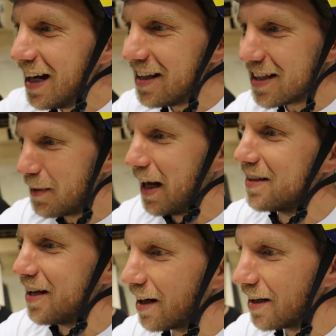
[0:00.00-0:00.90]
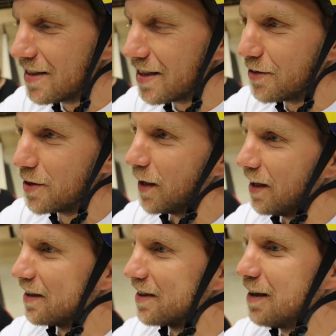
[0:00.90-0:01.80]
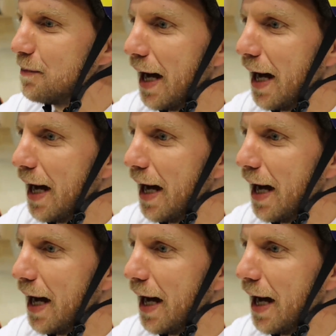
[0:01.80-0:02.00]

But this man is hucking 720s.